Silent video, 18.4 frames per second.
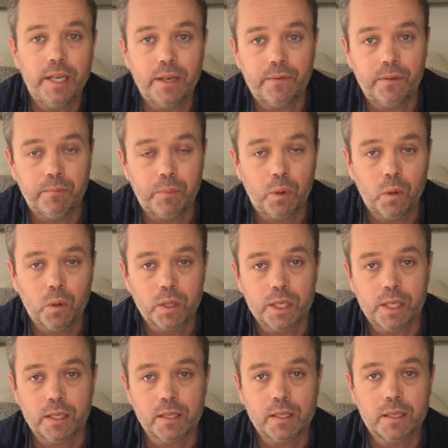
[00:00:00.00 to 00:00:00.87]
different
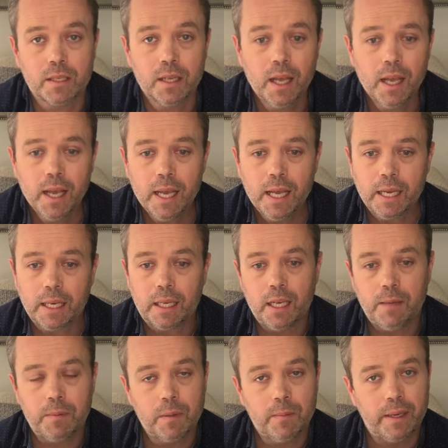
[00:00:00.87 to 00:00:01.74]
portions.
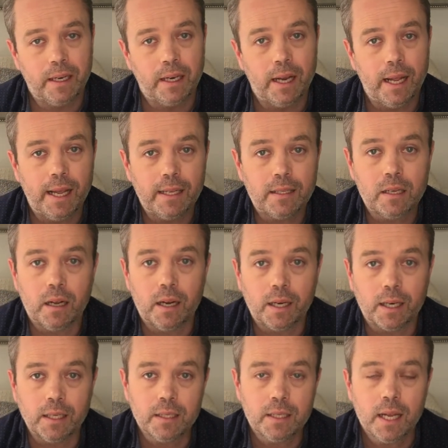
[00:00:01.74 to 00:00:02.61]
Keep them in an
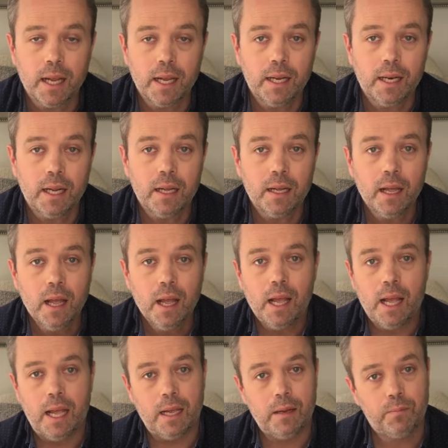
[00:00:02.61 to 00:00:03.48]
airtight container
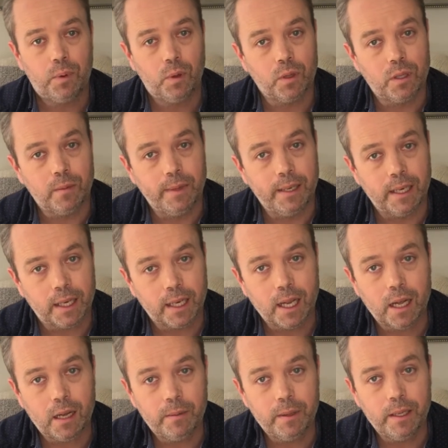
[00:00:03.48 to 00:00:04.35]
and put them in a
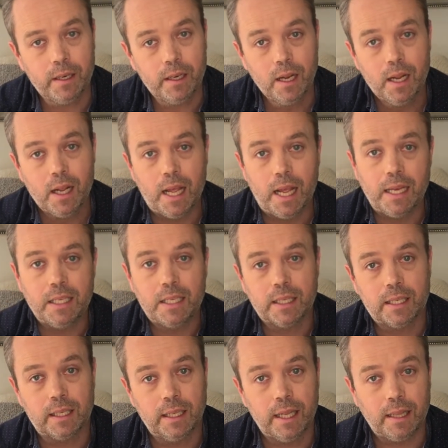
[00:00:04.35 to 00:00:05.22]
cupboard and
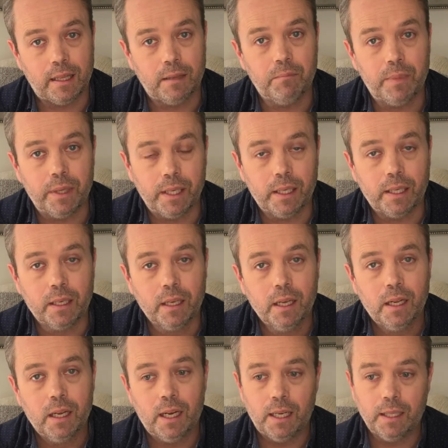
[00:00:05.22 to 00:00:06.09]
just let them be.
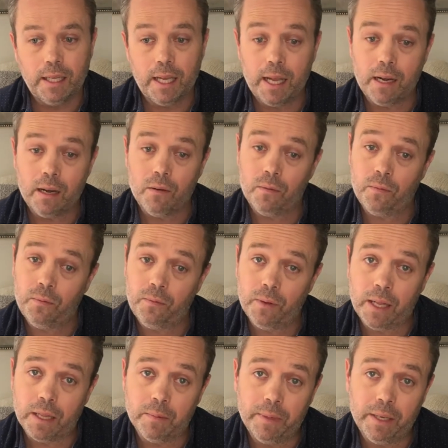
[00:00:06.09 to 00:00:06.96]
And then
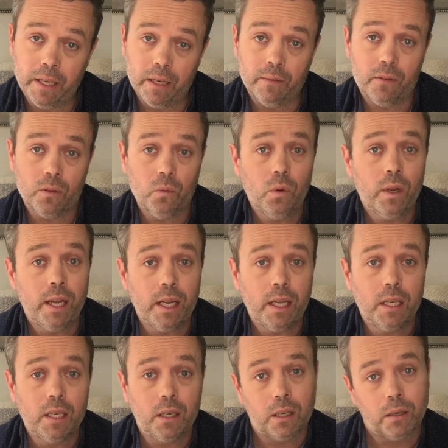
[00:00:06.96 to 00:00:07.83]
at the beginning of the
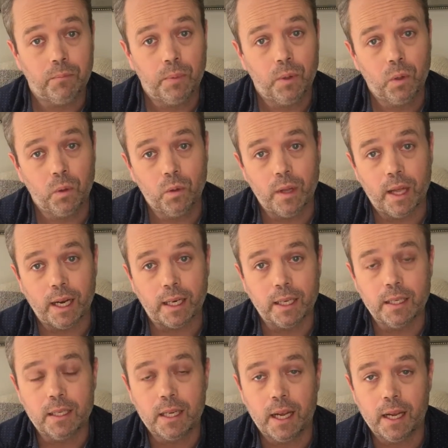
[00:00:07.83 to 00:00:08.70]
week, you can pull that
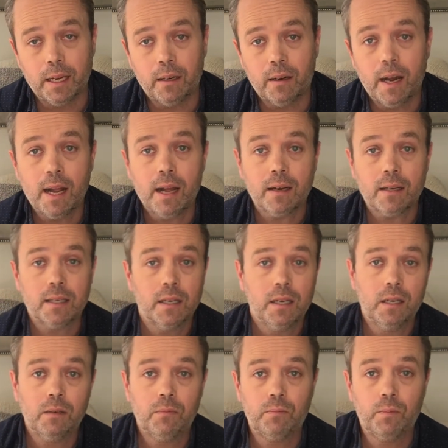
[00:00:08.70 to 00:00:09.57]
container out,
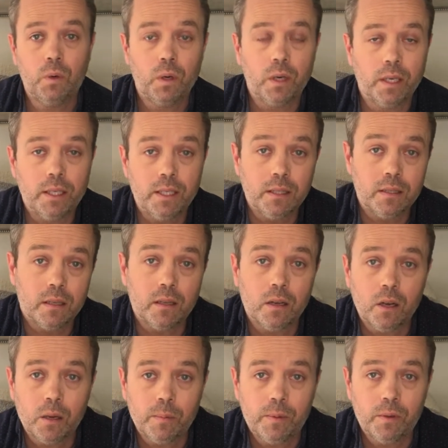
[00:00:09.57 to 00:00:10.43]
put it into the
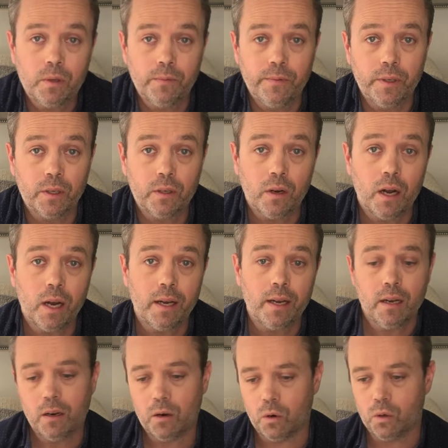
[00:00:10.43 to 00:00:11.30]
hopper of your
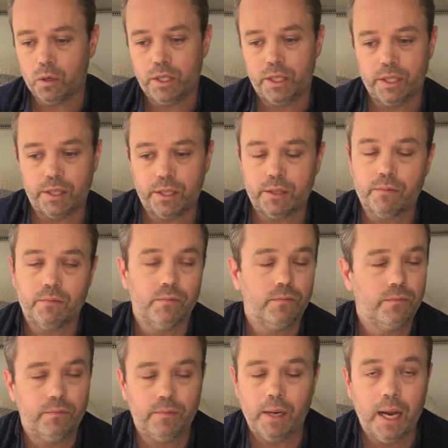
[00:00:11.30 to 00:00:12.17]
grinder, or just
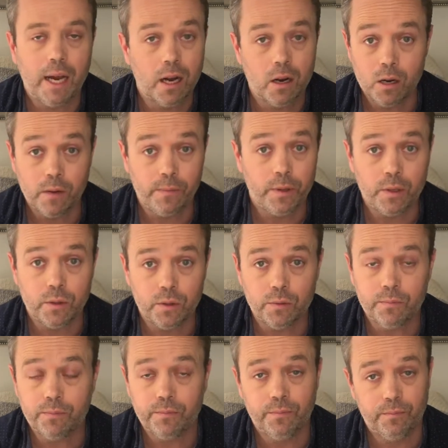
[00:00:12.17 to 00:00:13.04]
however
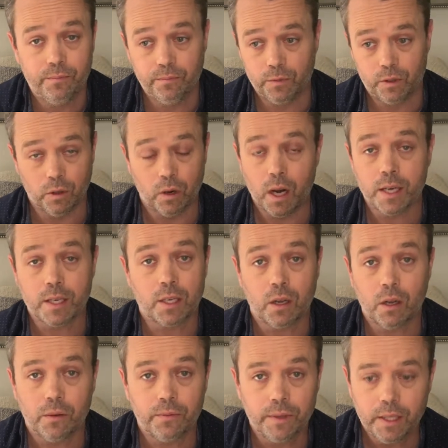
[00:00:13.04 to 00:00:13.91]
you grind
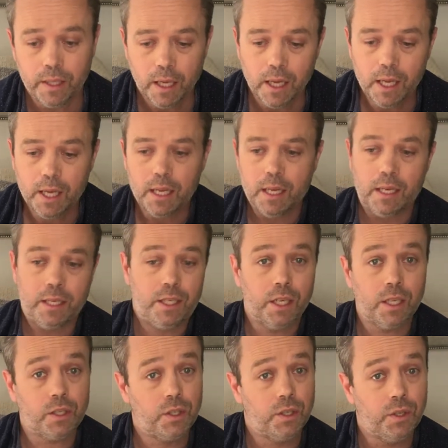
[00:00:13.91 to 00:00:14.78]
coffee,
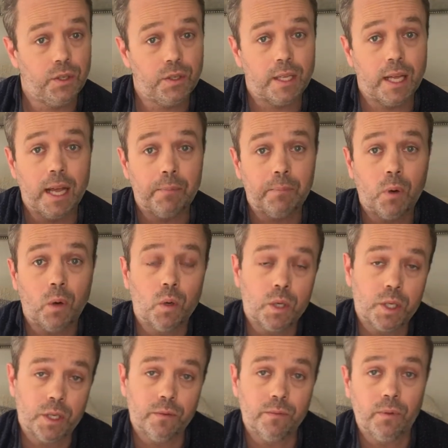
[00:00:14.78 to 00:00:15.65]
just use that
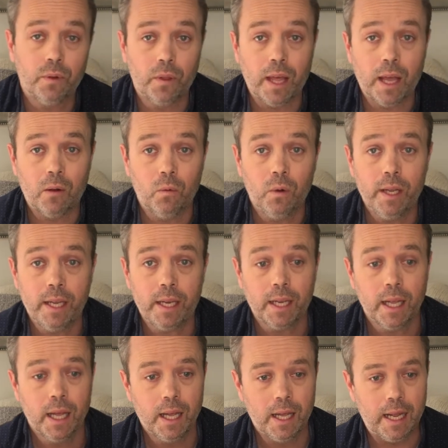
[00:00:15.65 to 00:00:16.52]
portion for that
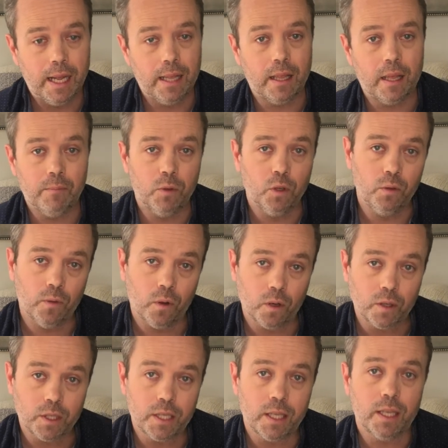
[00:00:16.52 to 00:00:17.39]
week and then move
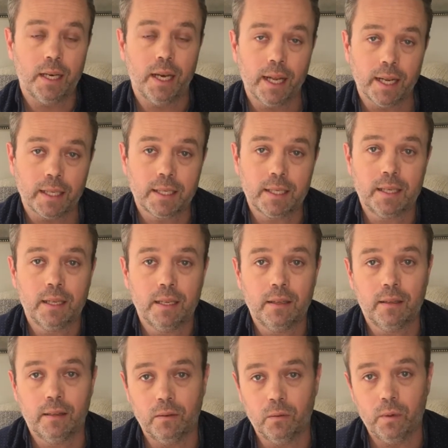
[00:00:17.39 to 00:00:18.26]
on to
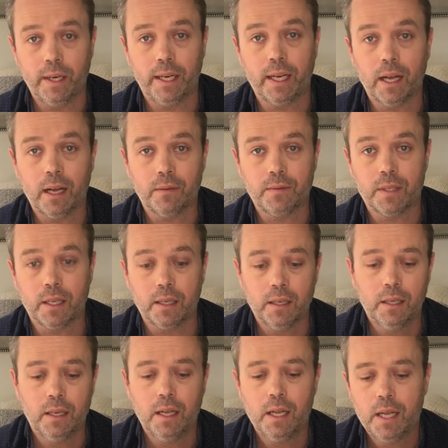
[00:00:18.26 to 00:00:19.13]
the week after.
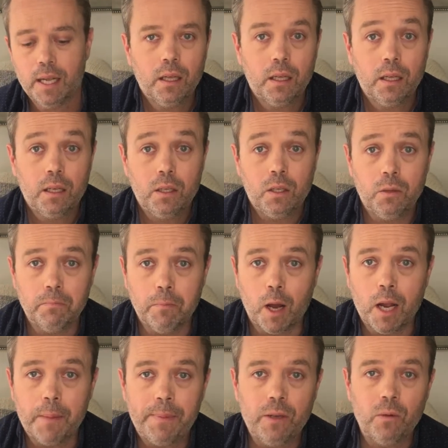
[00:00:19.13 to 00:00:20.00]
You
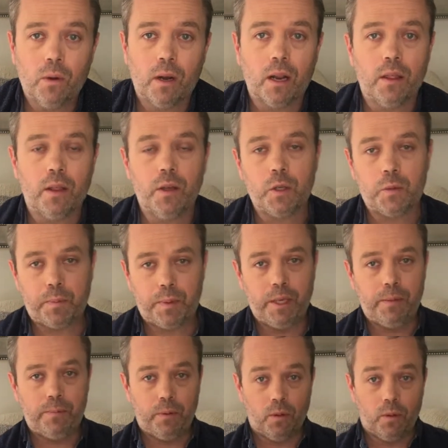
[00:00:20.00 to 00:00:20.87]
might be one of those
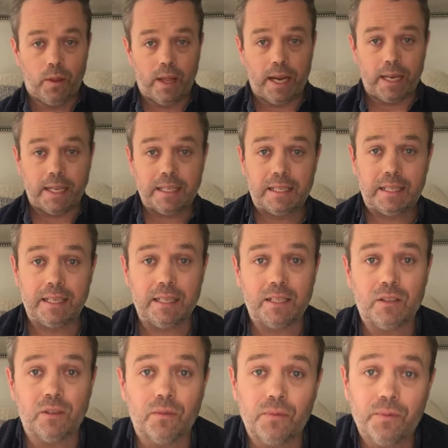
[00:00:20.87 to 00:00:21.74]
people that
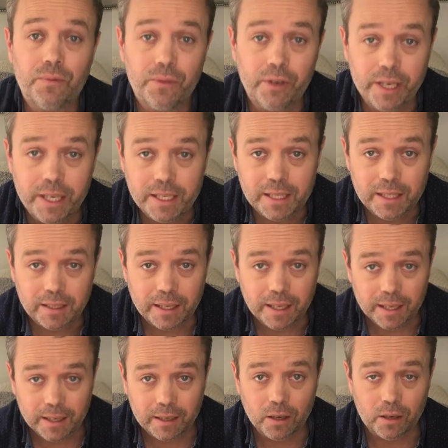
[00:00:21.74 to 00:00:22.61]
insist on freezing
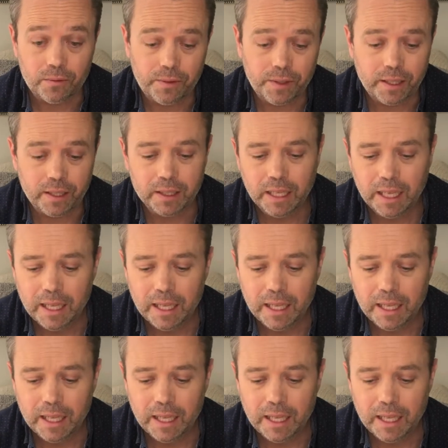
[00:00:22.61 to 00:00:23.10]
their coffee.